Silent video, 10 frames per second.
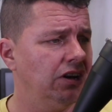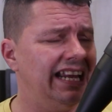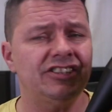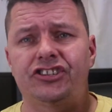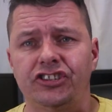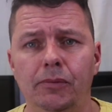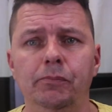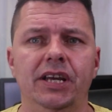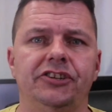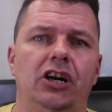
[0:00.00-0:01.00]
let's
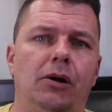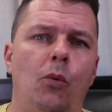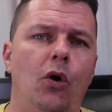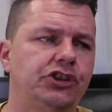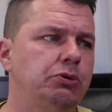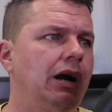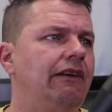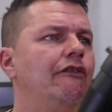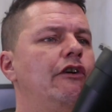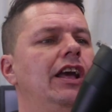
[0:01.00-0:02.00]
sum this up. What do I
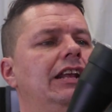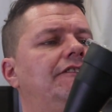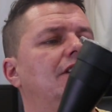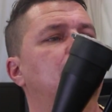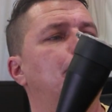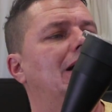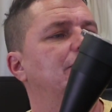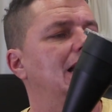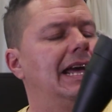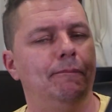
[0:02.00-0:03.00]
really think
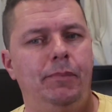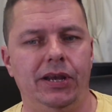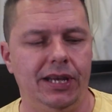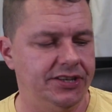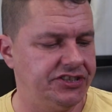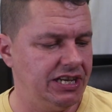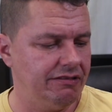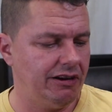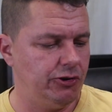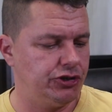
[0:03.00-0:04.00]
about the
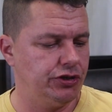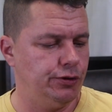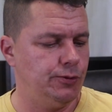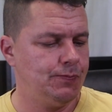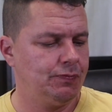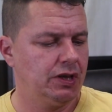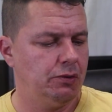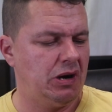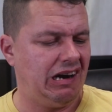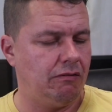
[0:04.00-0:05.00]
NP-02?
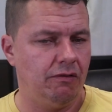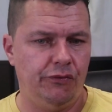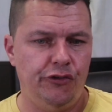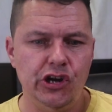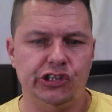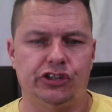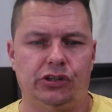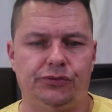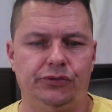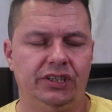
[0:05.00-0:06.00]
Well, first
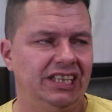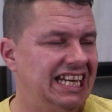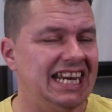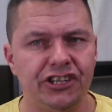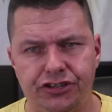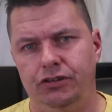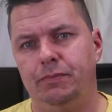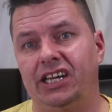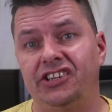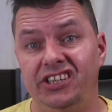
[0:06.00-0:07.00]
off, you get 2
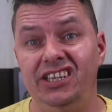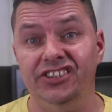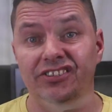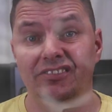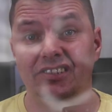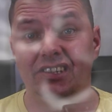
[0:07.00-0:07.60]
magazines,